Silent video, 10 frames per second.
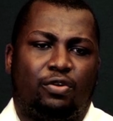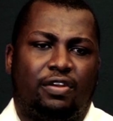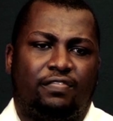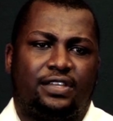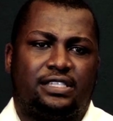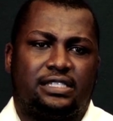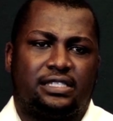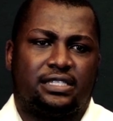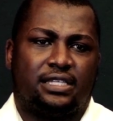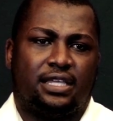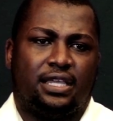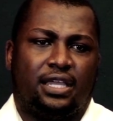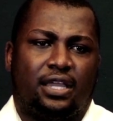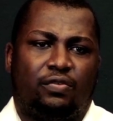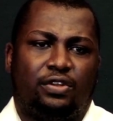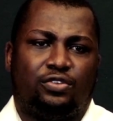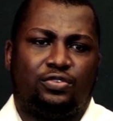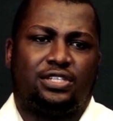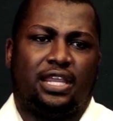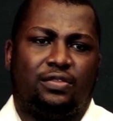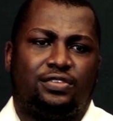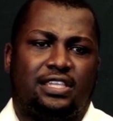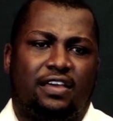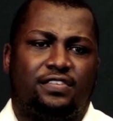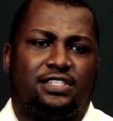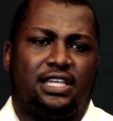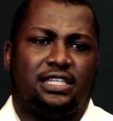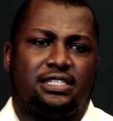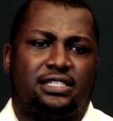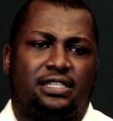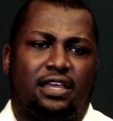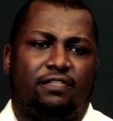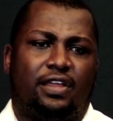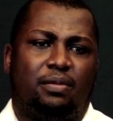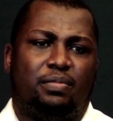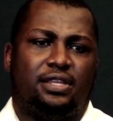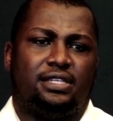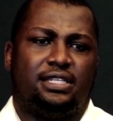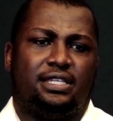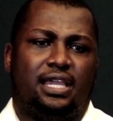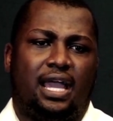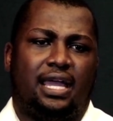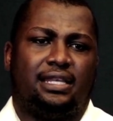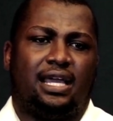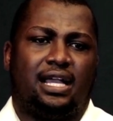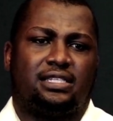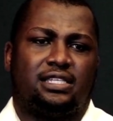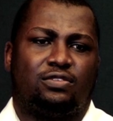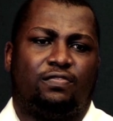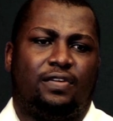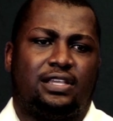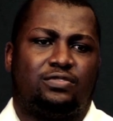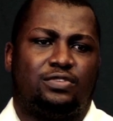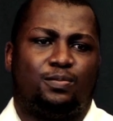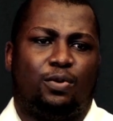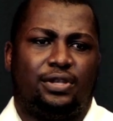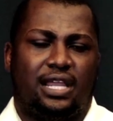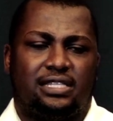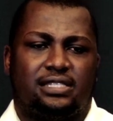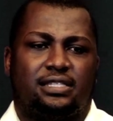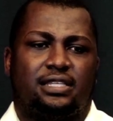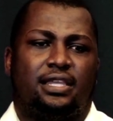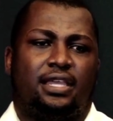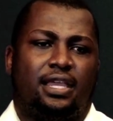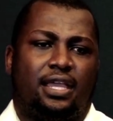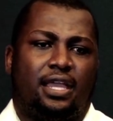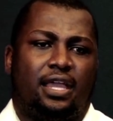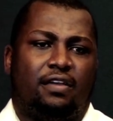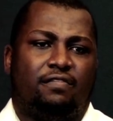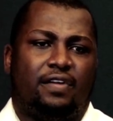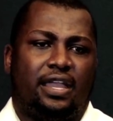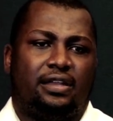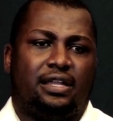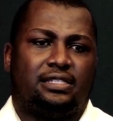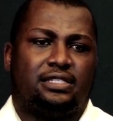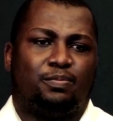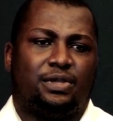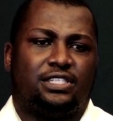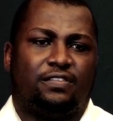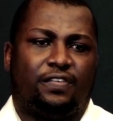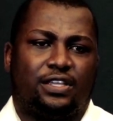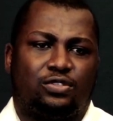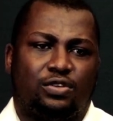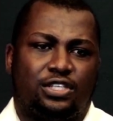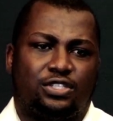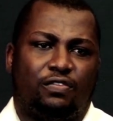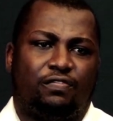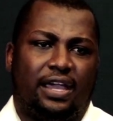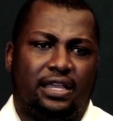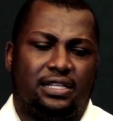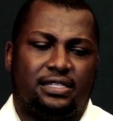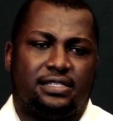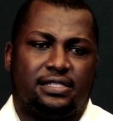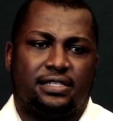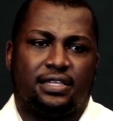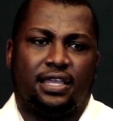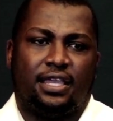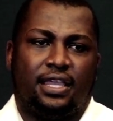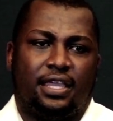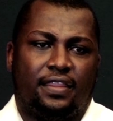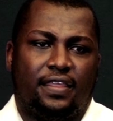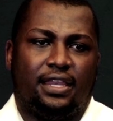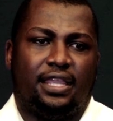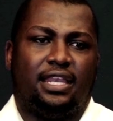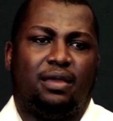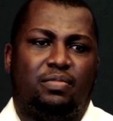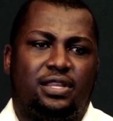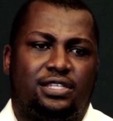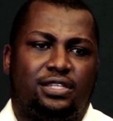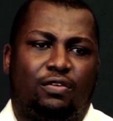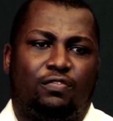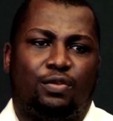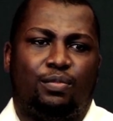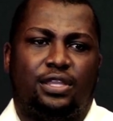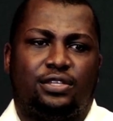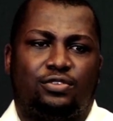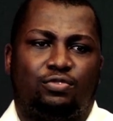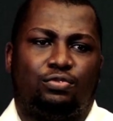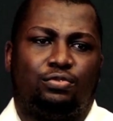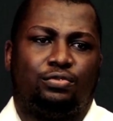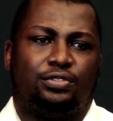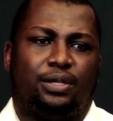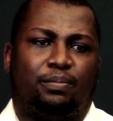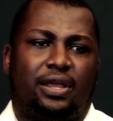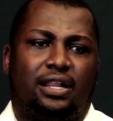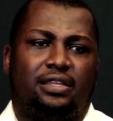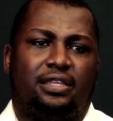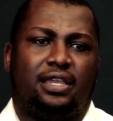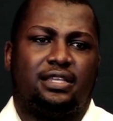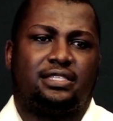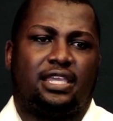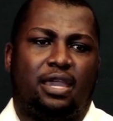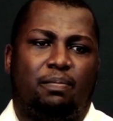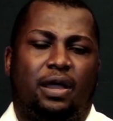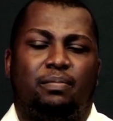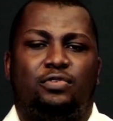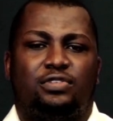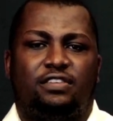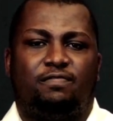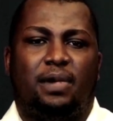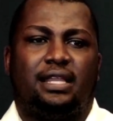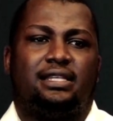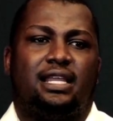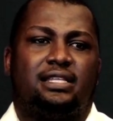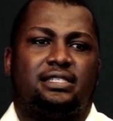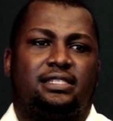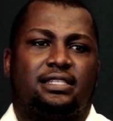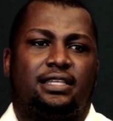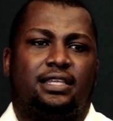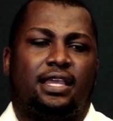demographics, reduced health services availability and access to fast responders, virus-specific sources of violence, then inability of women to temporarily escape abusive partners,